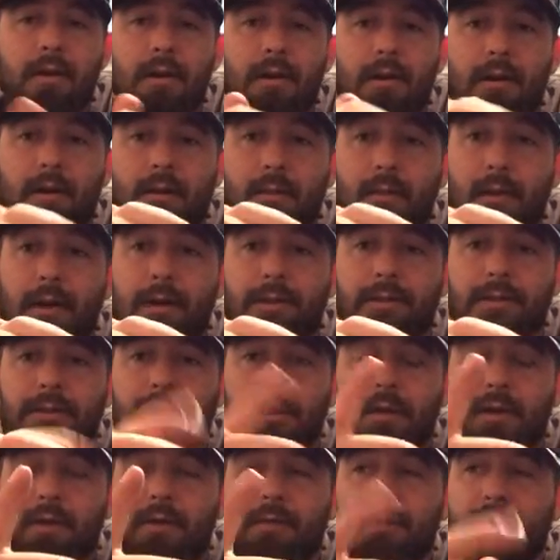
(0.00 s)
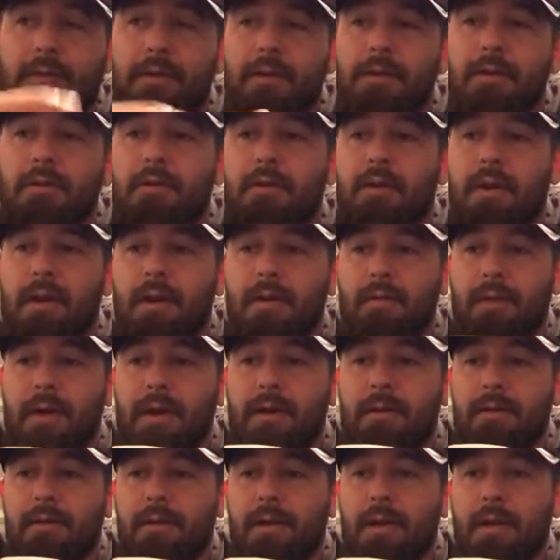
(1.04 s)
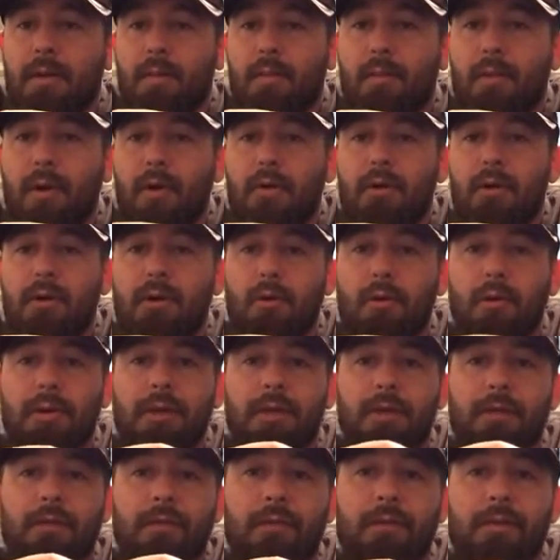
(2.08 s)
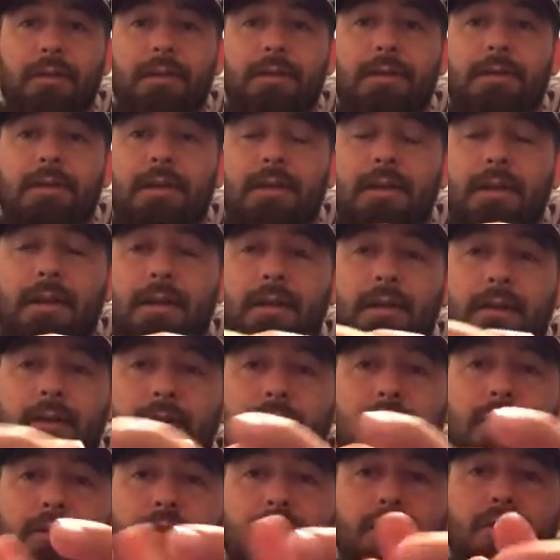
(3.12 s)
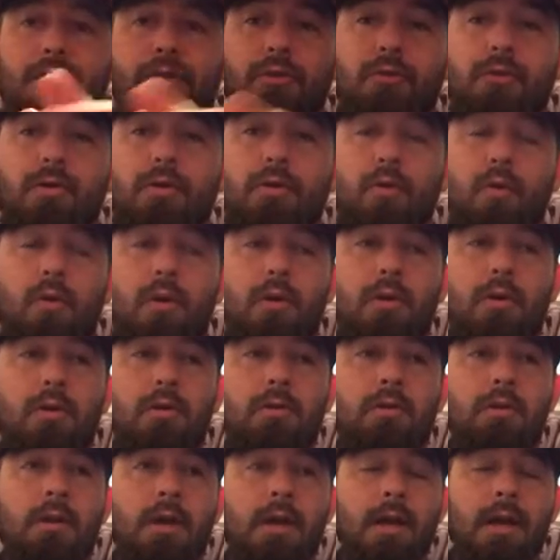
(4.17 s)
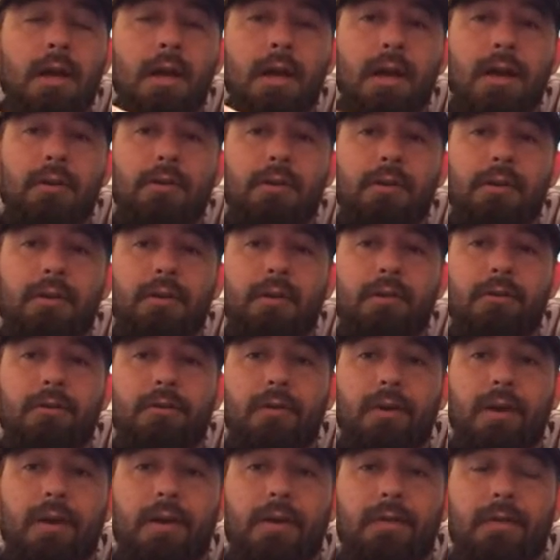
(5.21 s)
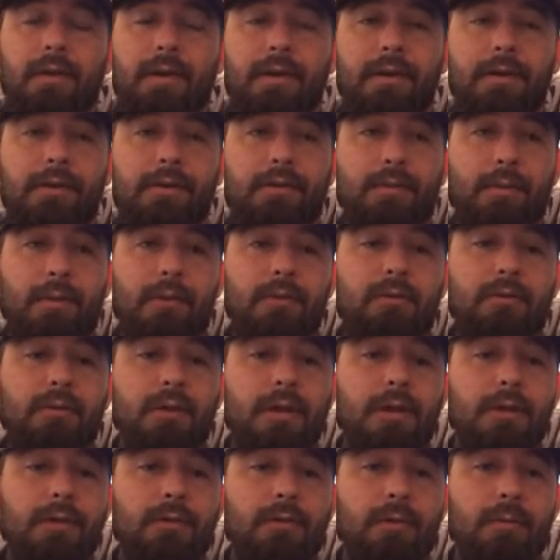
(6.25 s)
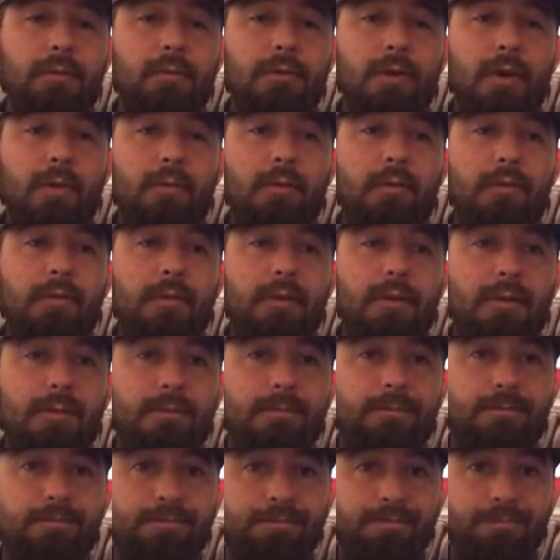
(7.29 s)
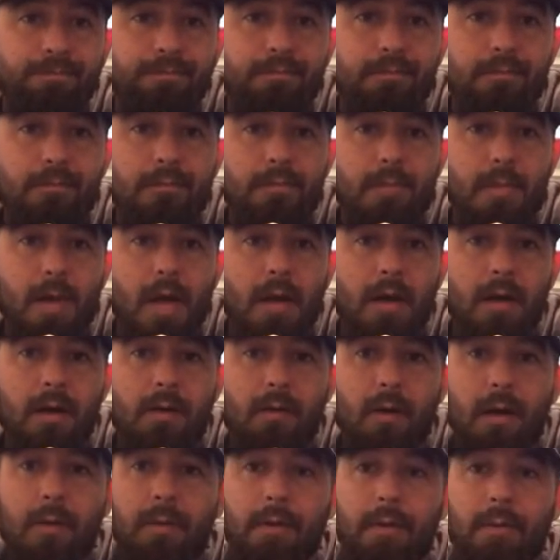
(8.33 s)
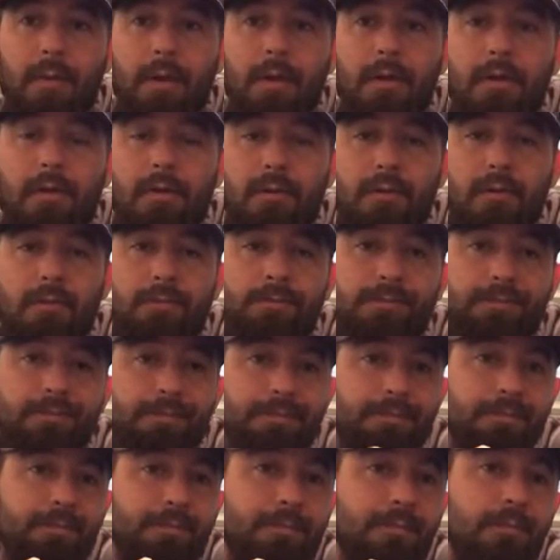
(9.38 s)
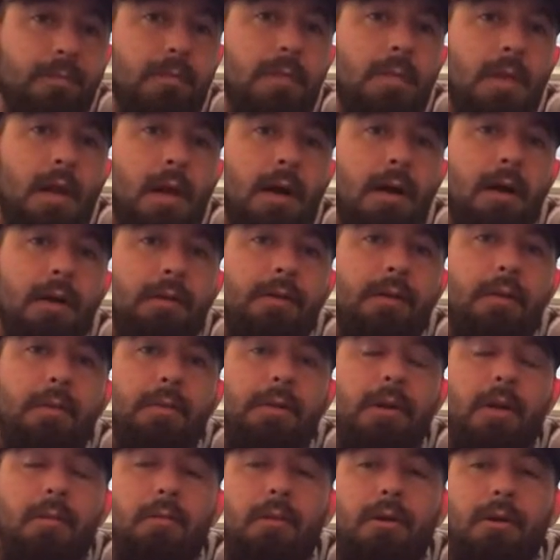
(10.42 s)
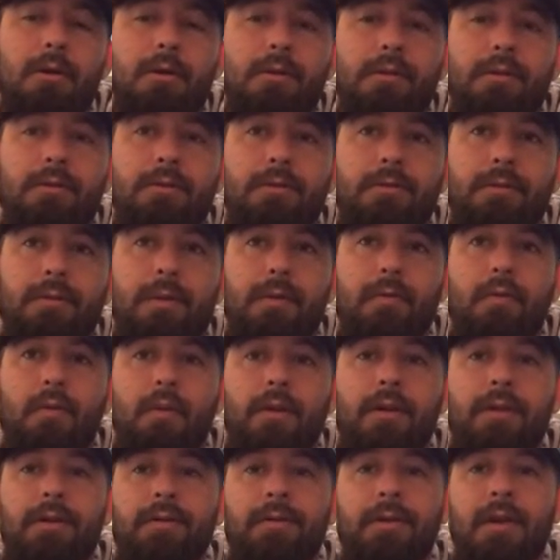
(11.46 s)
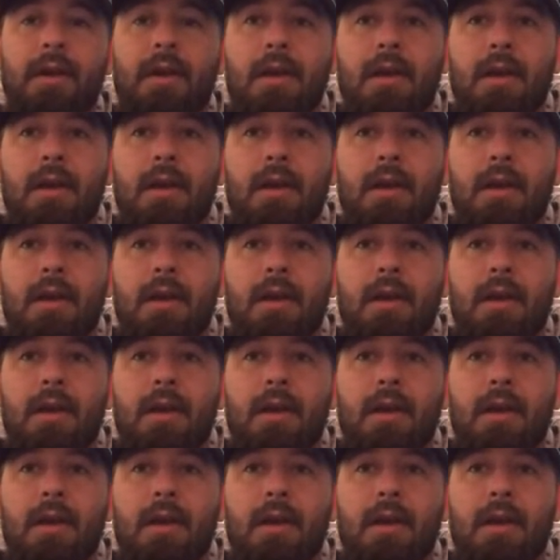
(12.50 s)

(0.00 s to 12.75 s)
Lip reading: my stuff, and then you'll have Alan Gamboa, Ricky Fleet, and Junior Wall, and then you also have a special guest from Zombie Fiend, Robin Apello, that'll be coming on doing some giveaways.